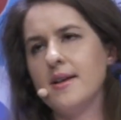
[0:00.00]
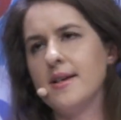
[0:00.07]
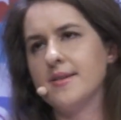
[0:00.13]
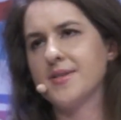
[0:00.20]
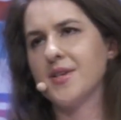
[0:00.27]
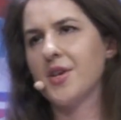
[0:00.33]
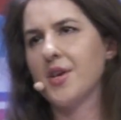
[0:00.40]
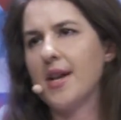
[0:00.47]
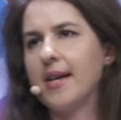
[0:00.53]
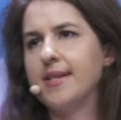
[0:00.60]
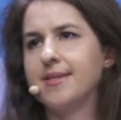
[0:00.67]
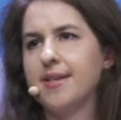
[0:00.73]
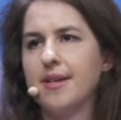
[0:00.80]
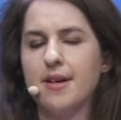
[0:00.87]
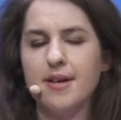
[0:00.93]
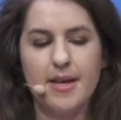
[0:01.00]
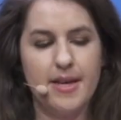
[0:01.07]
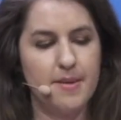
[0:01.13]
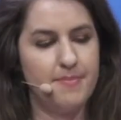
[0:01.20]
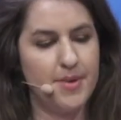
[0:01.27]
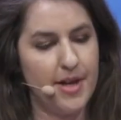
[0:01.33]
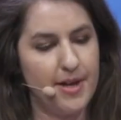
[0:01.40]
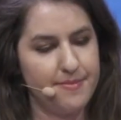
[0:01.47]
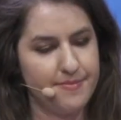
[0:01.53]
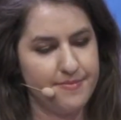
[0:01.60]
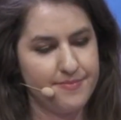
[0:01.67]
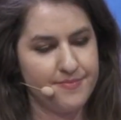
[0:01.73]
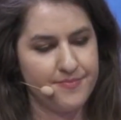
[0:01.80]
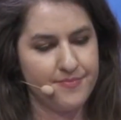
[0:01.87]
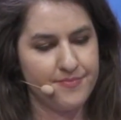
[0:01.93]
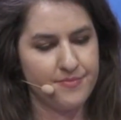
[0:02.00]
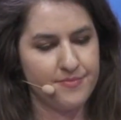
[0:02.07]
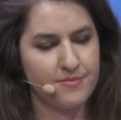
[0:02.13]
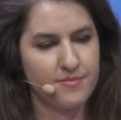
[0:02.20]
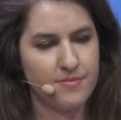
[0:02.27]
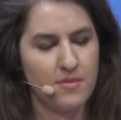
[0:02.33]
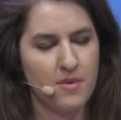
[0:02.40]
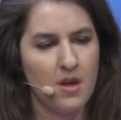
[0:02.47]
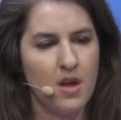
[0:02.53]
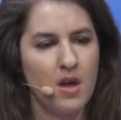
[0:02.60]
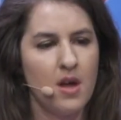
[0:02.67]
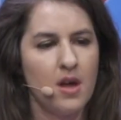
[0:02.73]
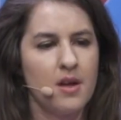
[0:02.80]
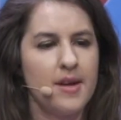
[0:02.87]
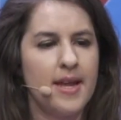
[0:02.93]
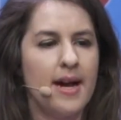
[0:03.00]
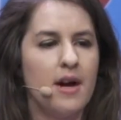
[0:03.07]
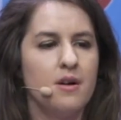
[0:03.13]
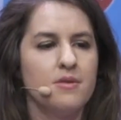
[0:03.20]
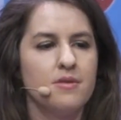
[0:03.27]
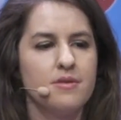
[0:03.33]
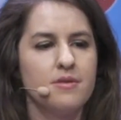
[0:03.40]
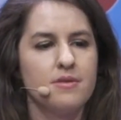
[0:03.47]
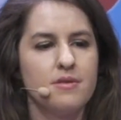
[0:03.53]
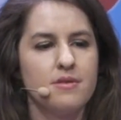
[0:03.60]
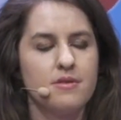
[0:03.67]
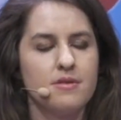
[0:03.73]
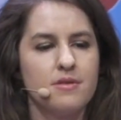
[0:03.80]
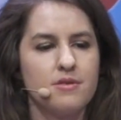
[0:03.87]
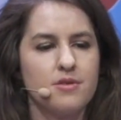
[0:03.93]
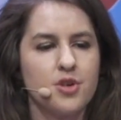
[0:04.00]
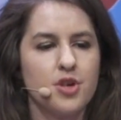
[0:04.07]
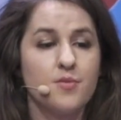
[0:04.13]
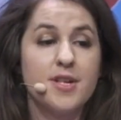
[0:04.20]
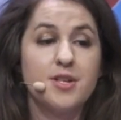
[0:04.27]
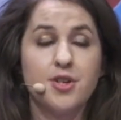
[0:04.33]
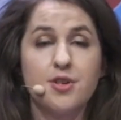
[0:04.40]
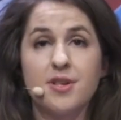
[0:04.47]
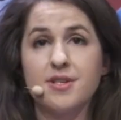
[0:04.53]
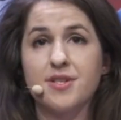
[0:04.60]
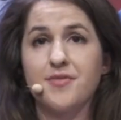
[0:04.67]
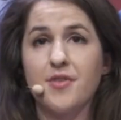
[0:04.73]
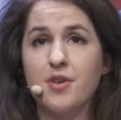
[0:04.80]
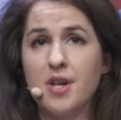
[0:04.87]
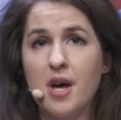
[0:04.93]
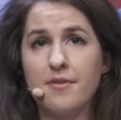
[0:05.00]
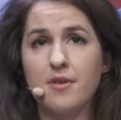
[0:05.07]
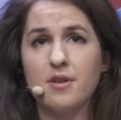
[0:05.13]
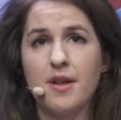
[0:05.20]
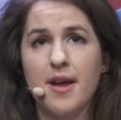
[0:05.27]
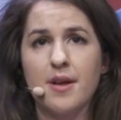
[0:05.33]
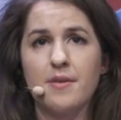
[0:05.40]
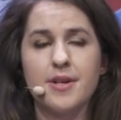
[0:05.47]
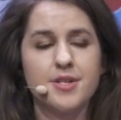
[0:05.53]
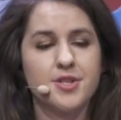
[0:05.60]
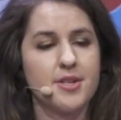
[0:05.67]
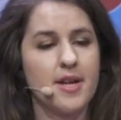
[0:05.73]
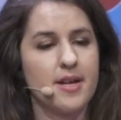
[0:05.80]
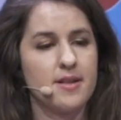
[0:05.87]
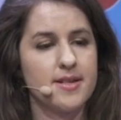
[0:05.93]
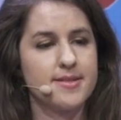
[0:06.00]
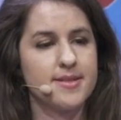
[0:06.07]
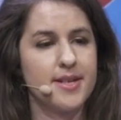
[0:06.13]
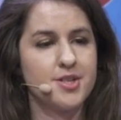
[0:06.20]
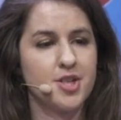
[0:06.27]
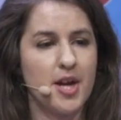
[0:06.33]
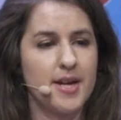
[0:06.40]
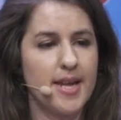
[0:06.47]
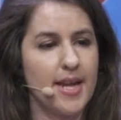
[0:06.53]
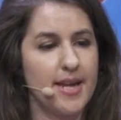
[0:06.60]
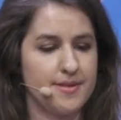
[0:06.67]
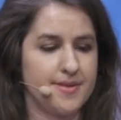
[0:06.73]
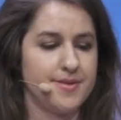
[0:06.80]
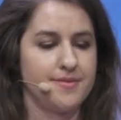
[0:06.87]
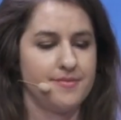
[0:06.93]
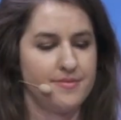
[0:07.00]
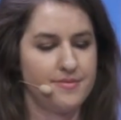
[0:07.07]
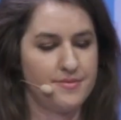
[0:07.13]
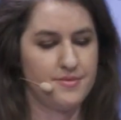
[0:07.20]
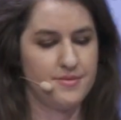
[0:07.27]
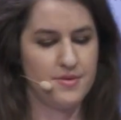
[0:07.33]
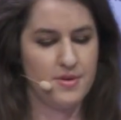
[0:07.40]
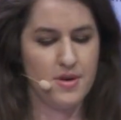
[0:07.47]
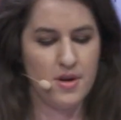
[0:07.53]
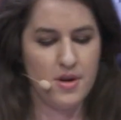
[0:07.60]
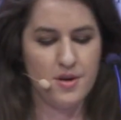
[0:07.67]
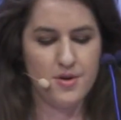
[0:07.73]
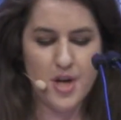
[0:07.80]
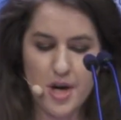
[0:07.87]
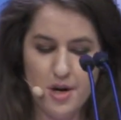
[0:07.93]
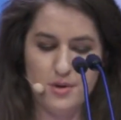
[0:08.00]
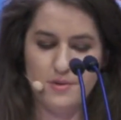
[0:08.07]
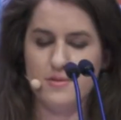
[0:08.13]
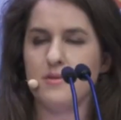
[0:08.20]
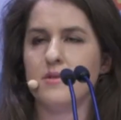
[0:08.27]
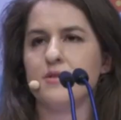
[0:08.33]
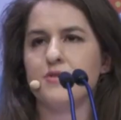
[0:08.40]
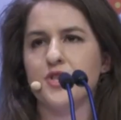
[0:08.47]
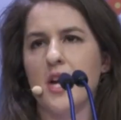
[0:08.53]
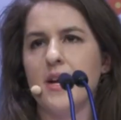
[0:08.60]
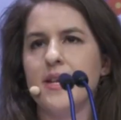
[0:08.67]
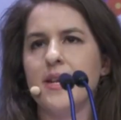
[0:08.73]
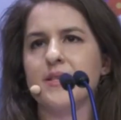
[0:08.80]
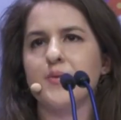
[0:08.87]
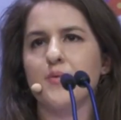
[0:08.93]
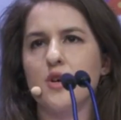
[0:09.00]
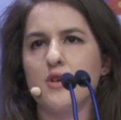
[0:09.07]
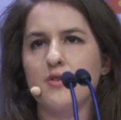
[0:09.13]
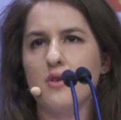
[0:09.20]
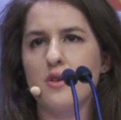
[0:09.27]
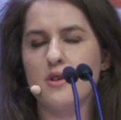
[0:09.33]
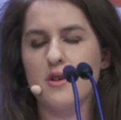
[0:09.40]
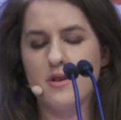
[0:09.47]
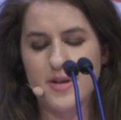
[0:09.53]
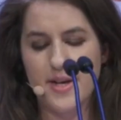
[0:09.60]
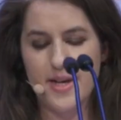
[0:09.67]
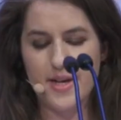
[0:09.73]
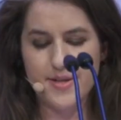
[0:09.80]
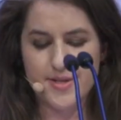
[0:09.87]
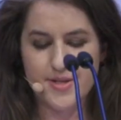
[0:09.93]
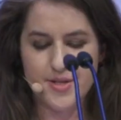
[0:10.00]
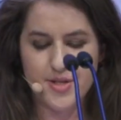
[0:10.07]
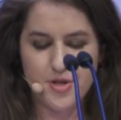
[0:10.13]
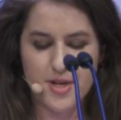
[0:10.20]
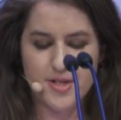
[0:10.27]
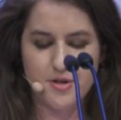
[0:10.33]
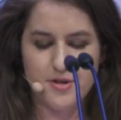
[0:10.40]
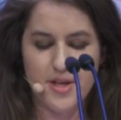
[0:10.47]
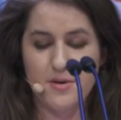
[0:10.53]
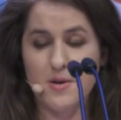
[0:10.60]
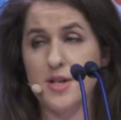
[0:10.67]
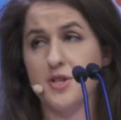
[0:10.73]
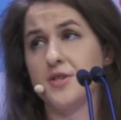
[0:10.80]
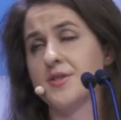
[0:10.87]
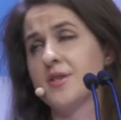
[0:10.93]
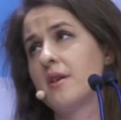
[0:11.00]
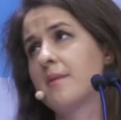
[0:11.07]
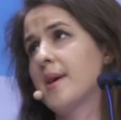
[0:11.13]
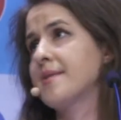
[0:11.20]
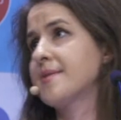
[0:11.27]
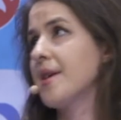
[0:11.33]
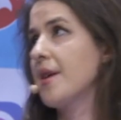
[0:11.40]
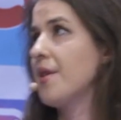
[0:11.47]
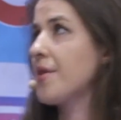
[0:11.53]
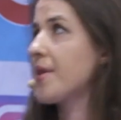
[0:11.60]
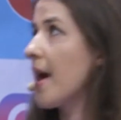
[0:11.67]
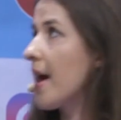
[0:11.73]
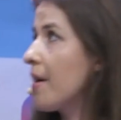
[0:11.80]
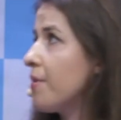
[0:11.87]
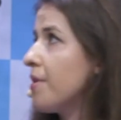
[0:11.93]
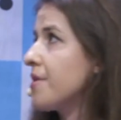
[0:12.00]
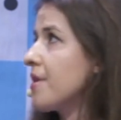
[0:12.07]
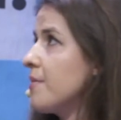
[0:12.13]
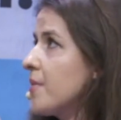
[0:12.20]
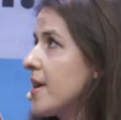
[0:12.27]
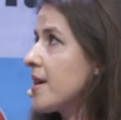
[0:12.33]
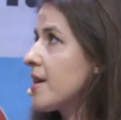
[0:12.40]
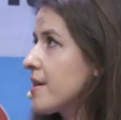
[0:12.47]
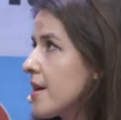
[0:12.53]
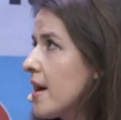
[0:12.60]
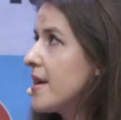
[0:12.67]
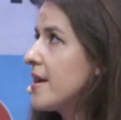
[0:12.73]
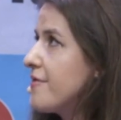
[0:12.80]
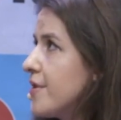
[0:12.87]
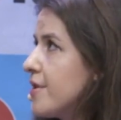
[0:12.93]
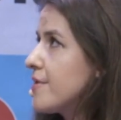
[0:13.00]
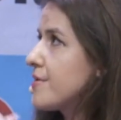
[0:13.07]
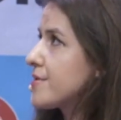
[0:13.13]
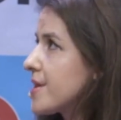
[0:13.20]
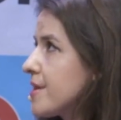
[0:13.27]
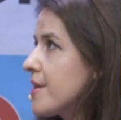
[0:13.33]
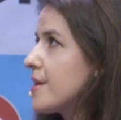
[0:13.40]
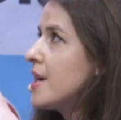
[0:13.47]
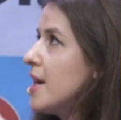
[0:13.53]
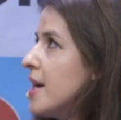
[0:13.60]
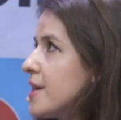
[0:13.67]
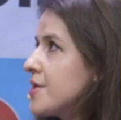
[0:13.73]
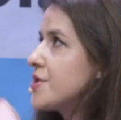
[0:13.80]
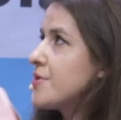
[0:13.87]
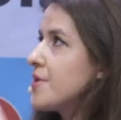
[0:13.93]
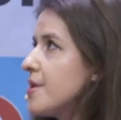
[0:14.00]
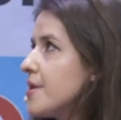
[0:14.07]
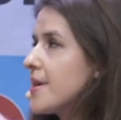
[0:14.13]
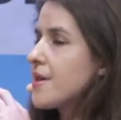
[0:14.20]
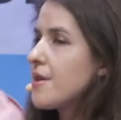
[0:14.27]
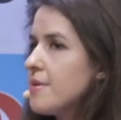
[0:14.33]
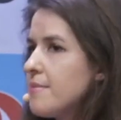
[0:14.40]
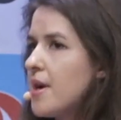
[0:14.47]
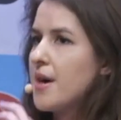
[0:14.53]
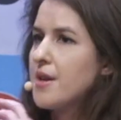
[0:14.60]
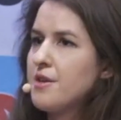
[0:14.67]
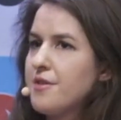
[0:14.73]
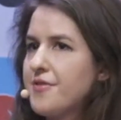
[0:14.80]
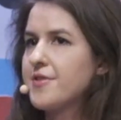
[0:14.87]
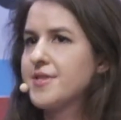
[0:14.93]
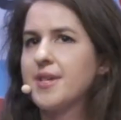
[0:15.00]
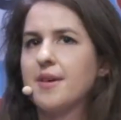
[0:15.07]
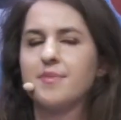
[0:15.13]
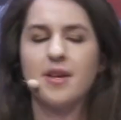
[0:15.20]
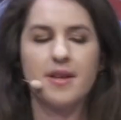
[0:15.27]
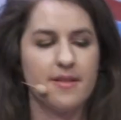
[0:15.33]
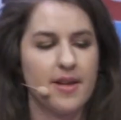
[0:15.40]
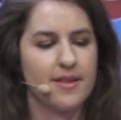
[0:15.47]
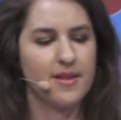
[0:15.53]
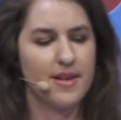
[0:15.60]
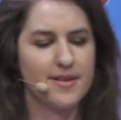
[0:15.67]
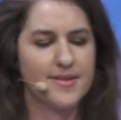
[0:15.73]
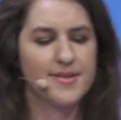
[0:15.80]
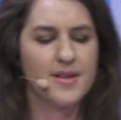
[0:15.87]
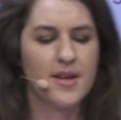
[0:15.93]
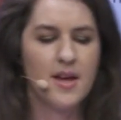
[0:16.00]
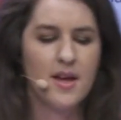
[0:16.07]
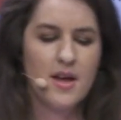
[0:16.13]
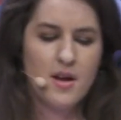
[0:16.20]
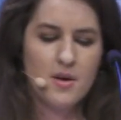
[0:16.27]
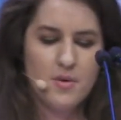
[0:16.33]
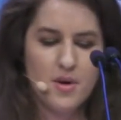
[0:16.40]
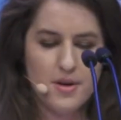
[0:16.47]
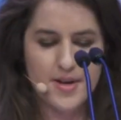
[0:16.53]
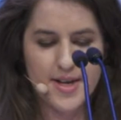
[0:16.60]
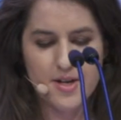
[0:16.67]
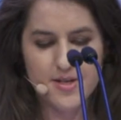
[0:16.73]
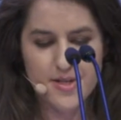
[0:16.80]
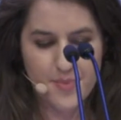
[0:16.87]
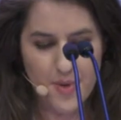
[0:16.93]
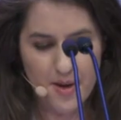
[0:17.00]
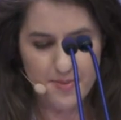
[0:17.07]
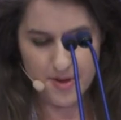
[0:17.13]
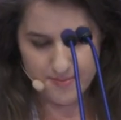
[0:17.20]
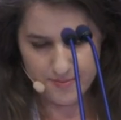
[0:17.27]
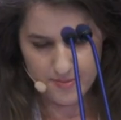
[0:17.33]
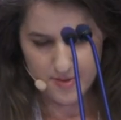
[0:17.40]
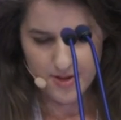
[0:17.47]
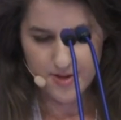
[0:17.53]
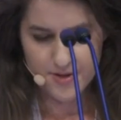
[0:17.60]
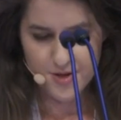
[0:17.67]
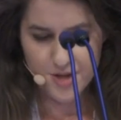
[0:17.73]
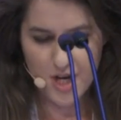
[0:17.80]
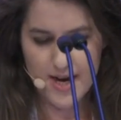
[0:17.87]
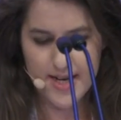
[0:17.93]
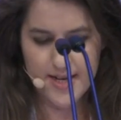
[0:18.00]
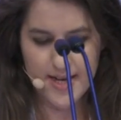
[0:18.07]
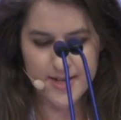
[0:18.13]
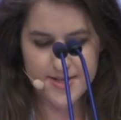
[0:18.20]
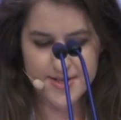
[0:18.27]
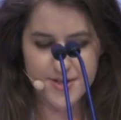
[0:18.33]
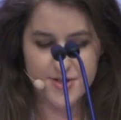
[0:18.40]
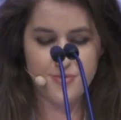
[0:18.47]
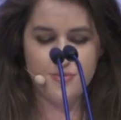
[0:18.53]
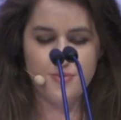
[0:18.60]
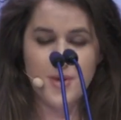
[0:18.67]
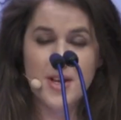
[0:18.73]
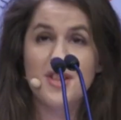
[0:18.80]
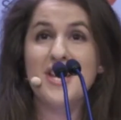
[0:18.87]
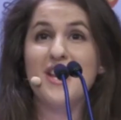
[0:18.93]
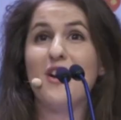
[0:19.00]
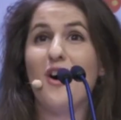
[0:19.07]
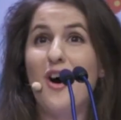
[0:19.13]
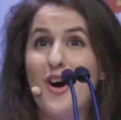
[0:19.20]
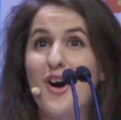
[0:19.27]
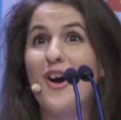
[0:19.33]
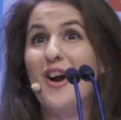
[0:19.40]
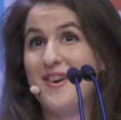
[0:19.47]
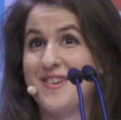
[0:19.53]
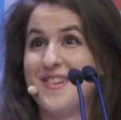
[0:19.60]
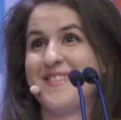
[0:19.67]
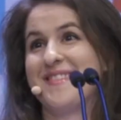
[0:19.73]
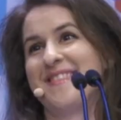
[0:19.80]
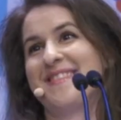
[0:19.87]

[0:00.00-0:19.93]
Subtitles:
is a good idea in a bit. Now, could we do this for another language, like let's say Chinese? No. Chinese word order is stricter than Russian. So you might say, okay, well then we can kind of use a Duolingo model for something like this. Well, here's the problem. Chinese is really hard.